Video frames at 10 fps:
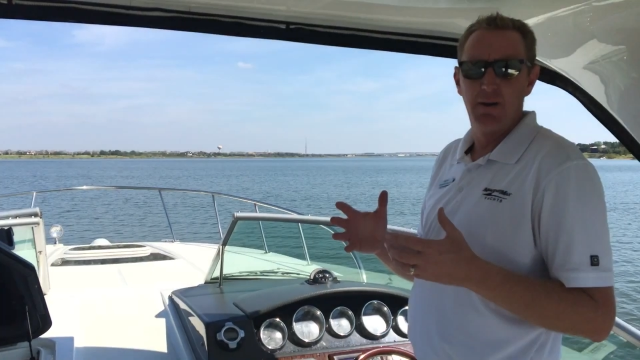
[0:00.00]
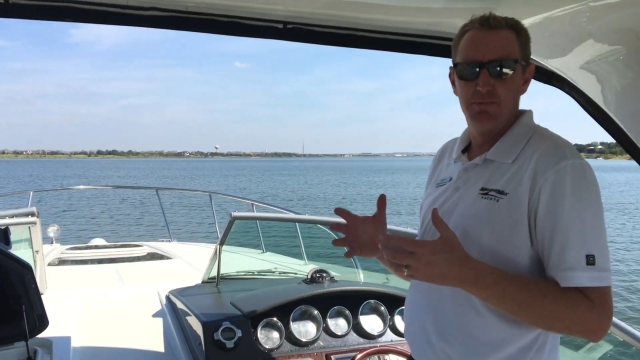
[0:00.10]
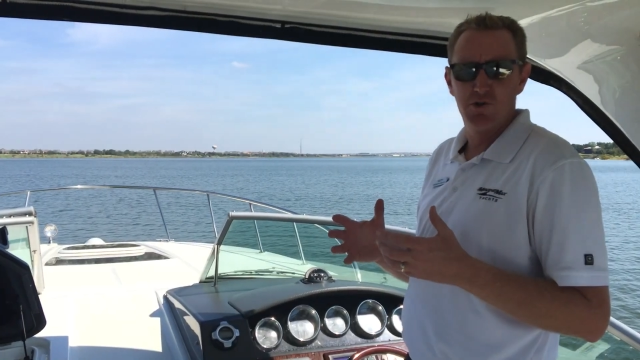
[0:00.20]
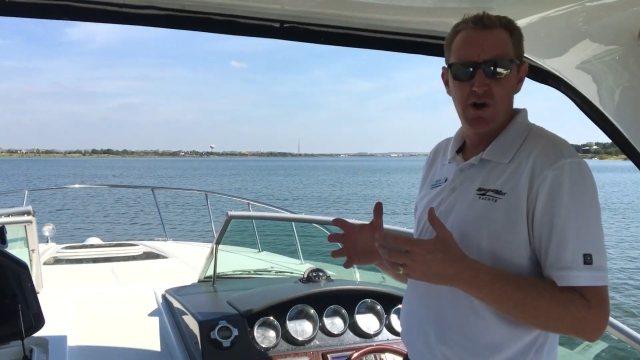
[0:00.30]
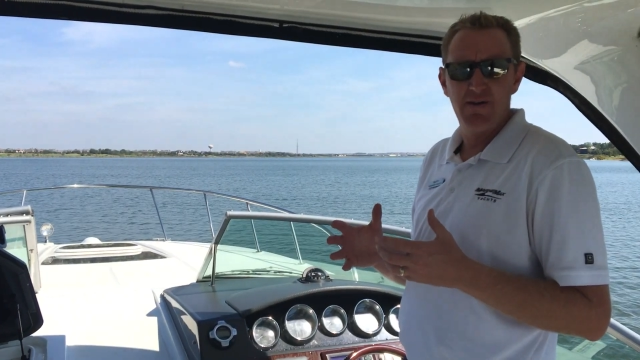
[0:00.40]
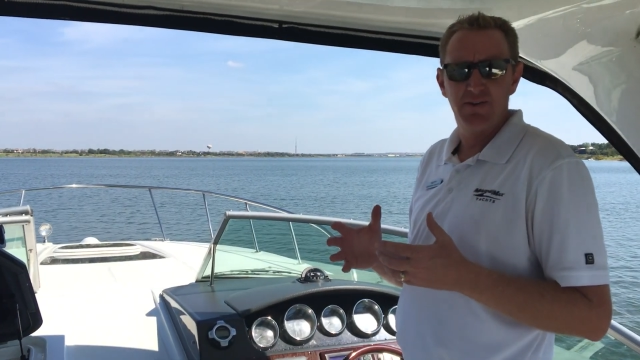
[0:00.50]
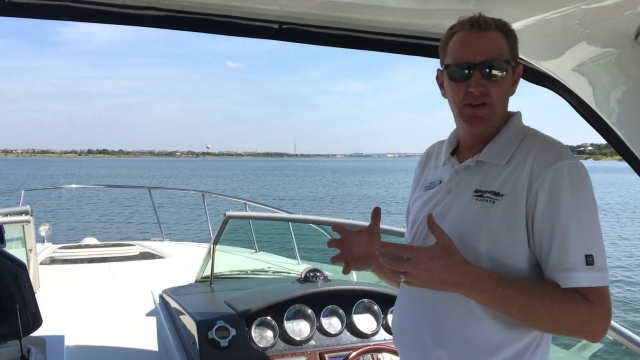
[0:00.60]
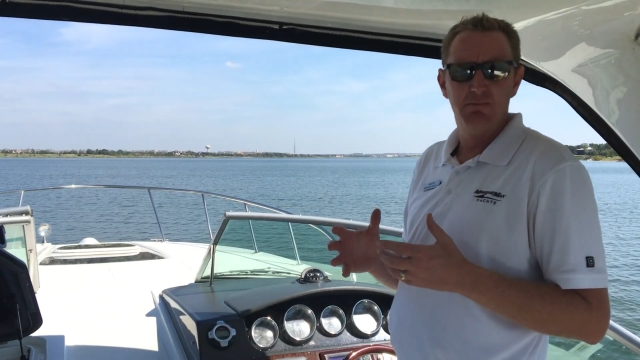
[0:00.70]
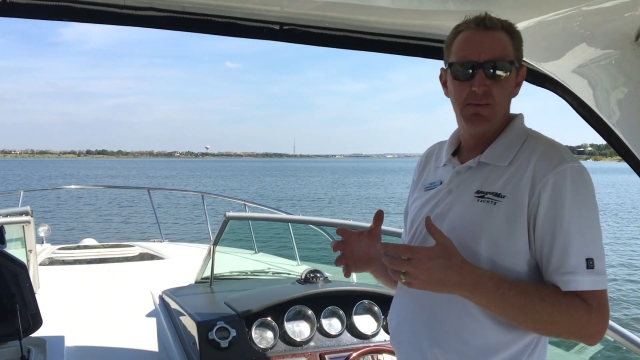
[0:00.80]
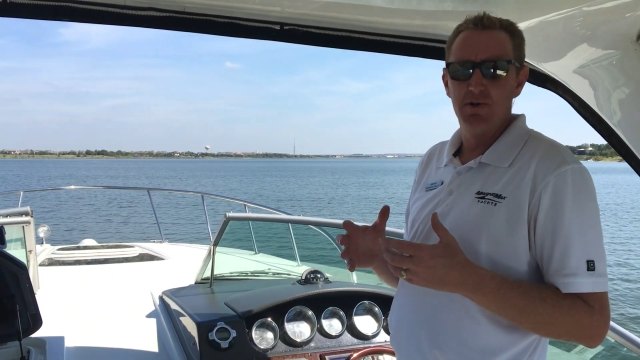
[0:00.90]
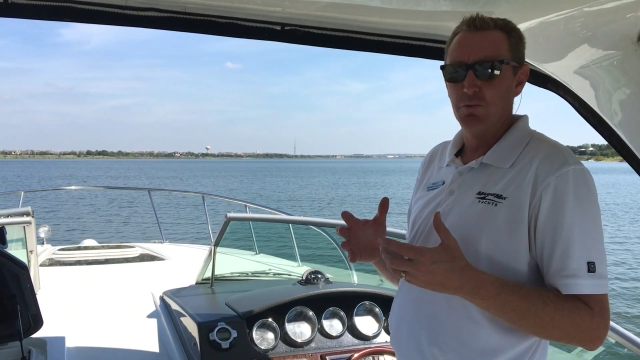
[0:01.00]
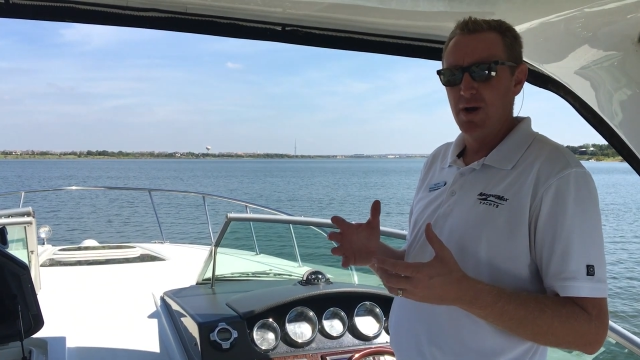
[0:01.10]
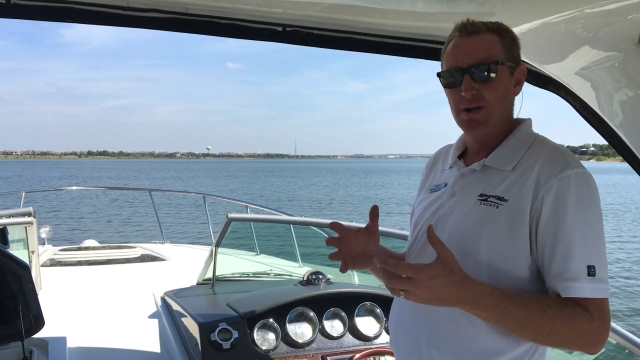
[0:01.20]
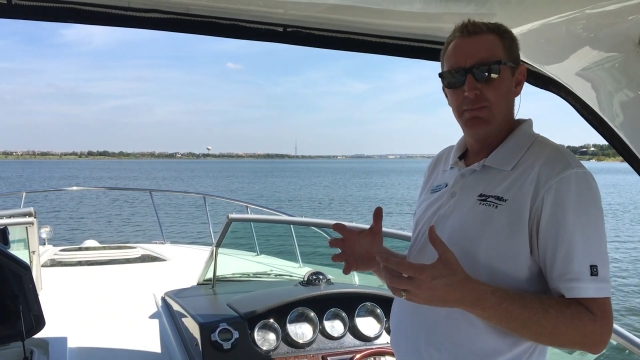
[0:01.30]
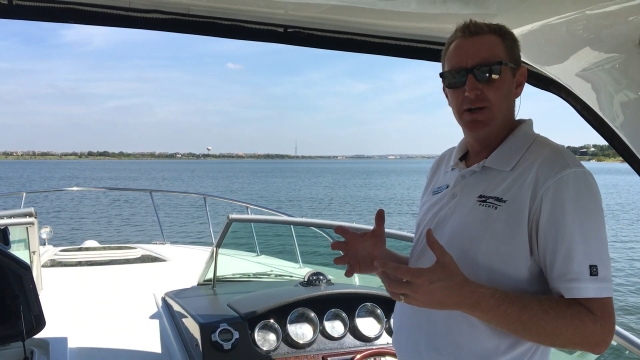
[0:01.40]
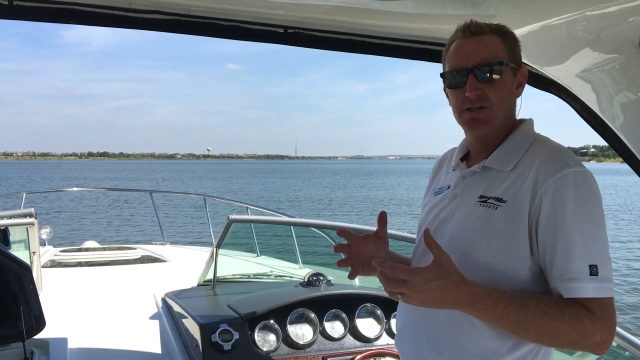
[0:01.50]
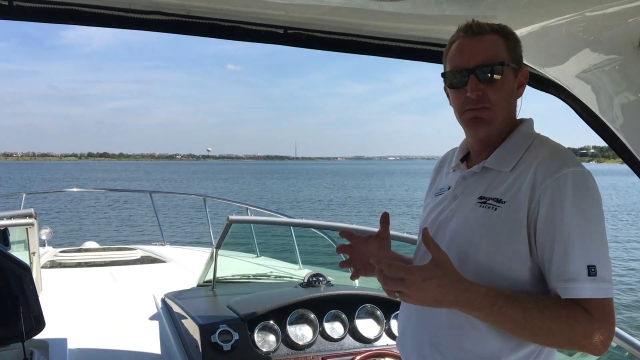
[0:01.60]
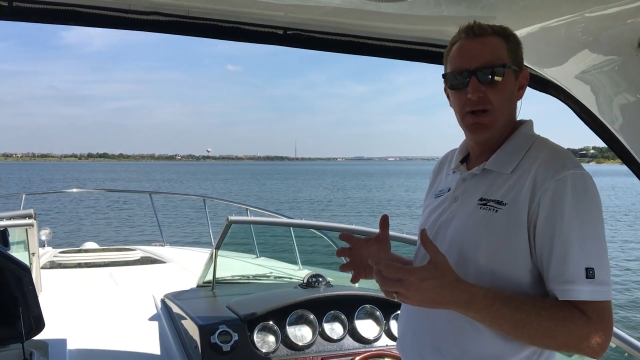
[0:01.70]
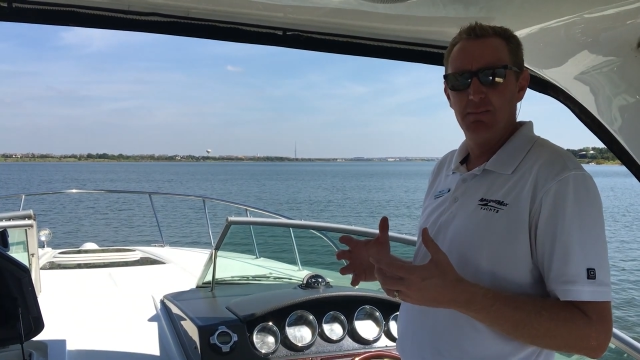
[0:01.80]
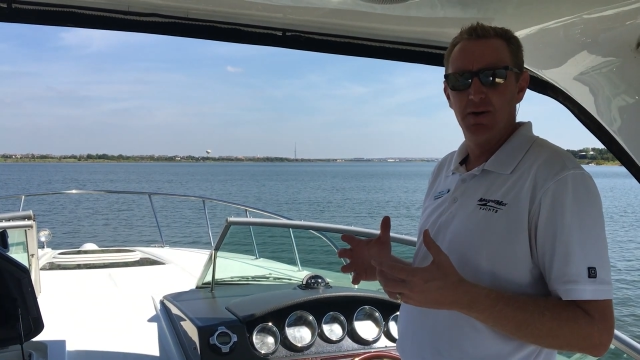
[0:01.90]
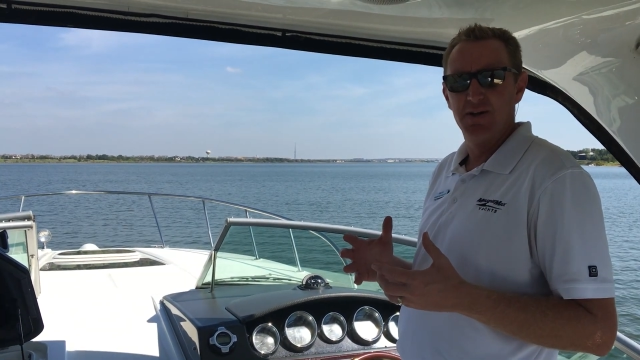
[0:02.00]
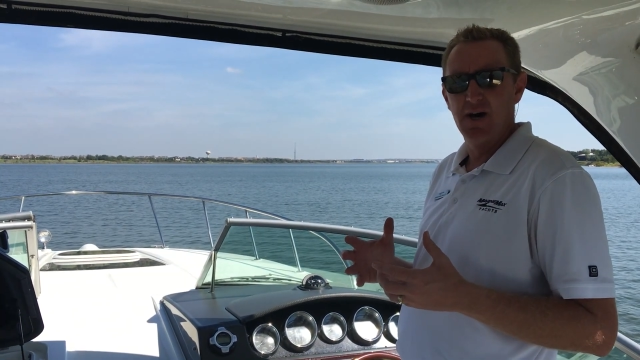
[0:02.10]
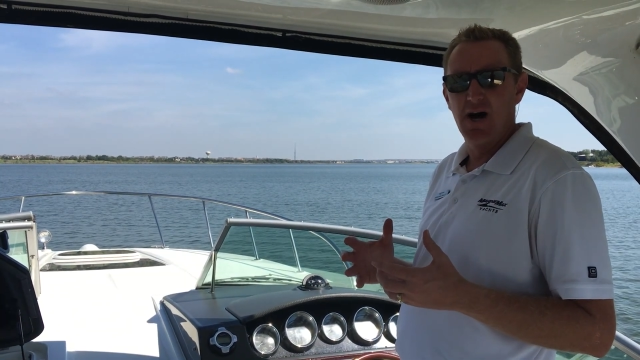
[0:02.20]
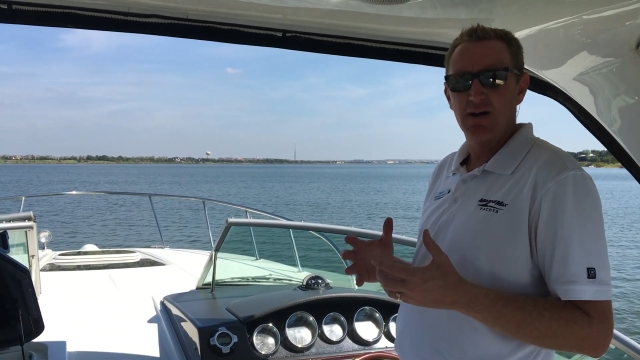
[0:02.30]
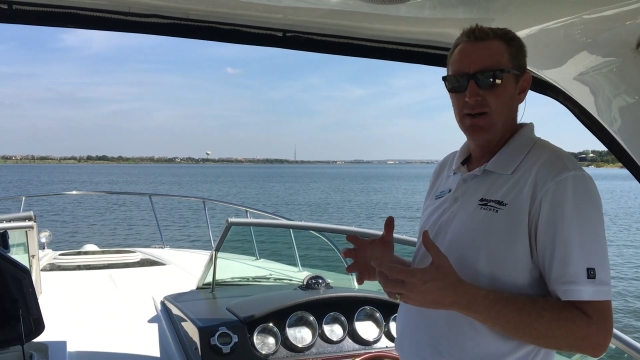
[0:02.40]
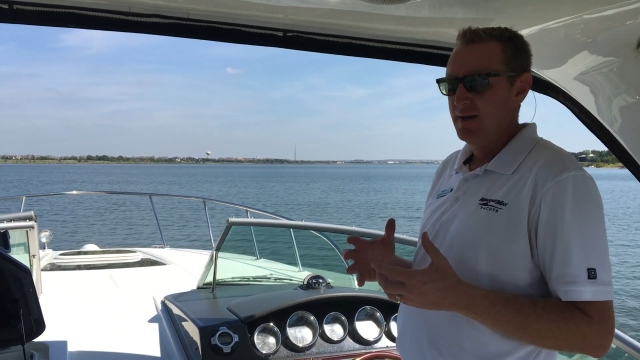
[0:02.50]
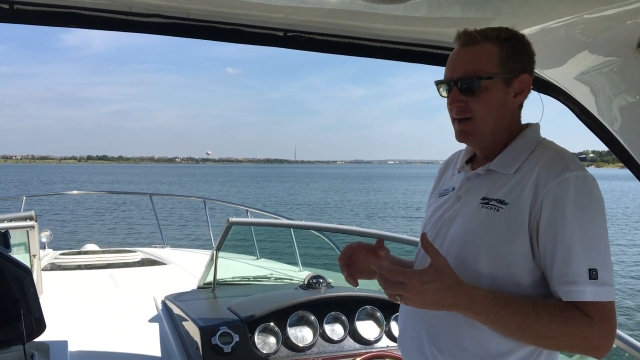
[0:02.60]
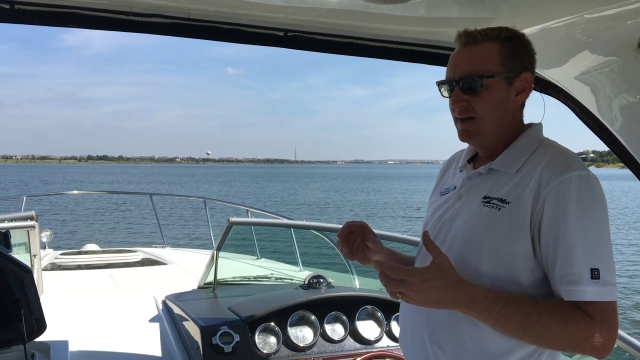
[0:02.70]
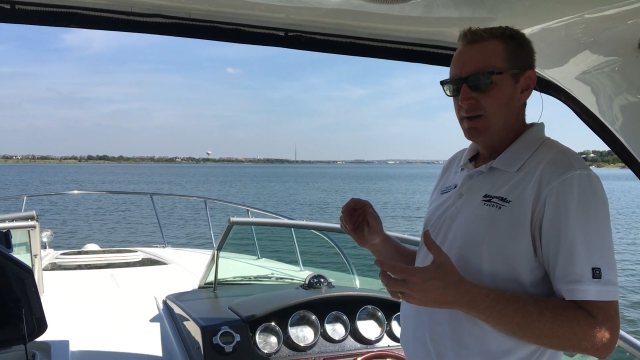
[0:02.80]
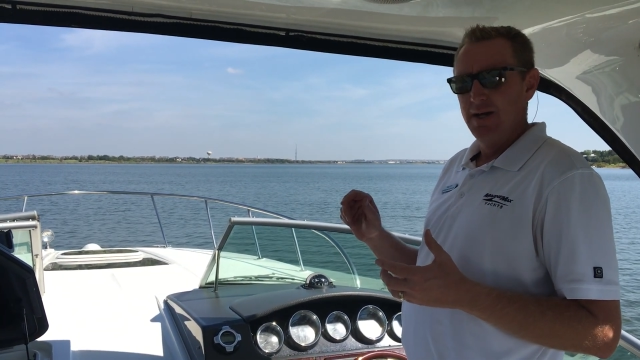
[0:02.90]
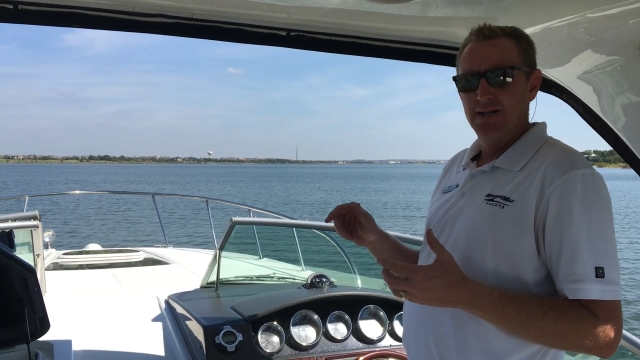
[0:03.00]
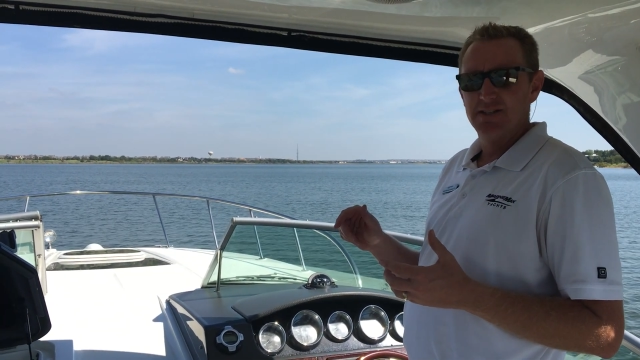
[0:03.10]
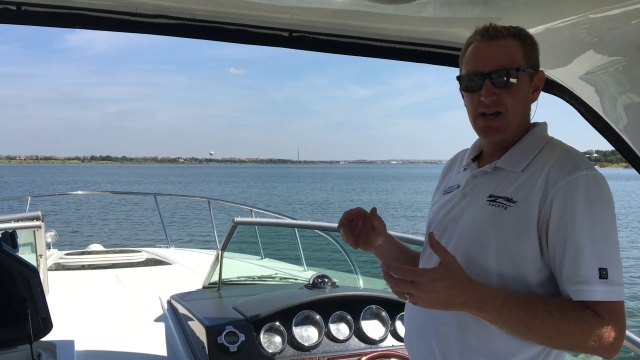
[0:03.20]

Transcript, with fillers: lot of traffic. Maybe you're waiting to pick somebody up on a dock. Hit